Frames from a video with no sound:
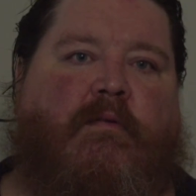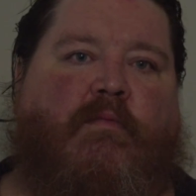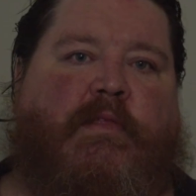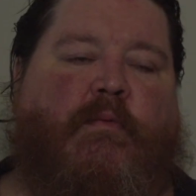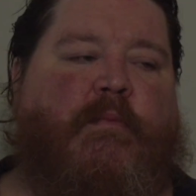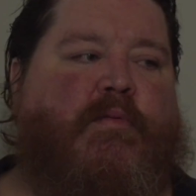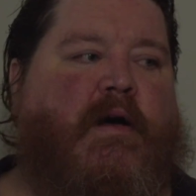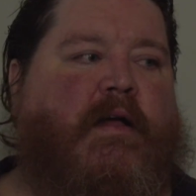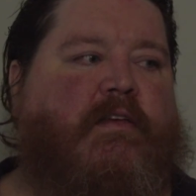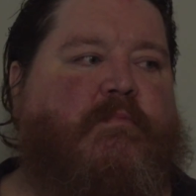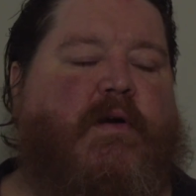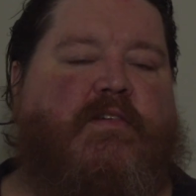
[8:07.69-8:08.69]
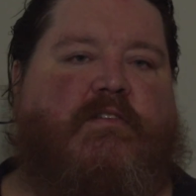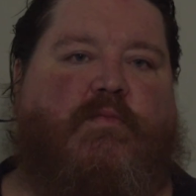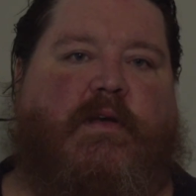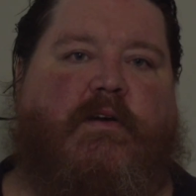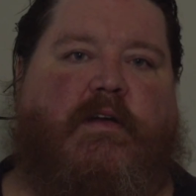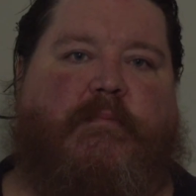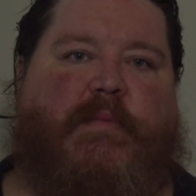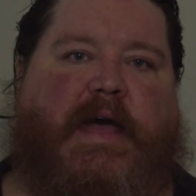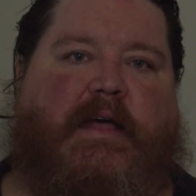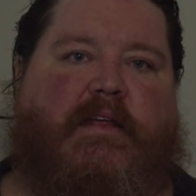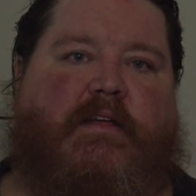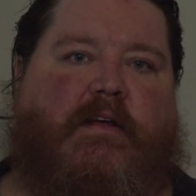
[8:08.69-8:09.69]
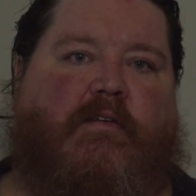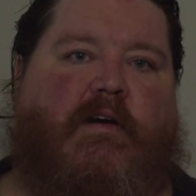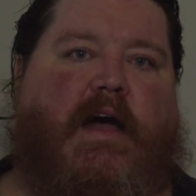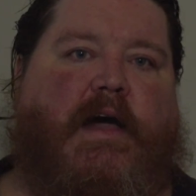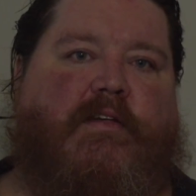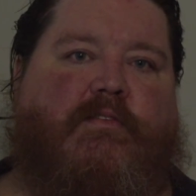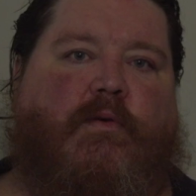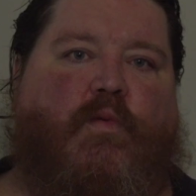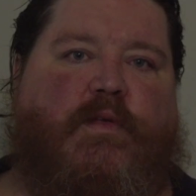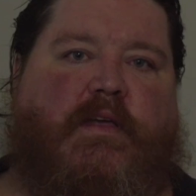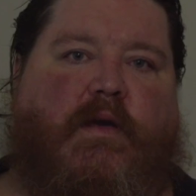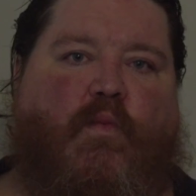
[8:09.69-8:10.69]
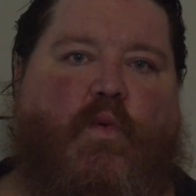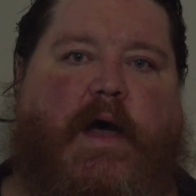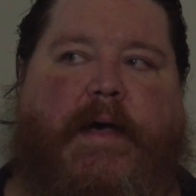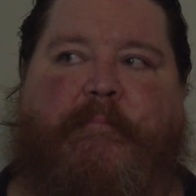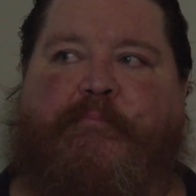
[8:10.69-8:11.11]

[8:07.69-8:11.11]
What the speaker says: Well, then we brought as much as we could back into the garage so it wouldn't get wet.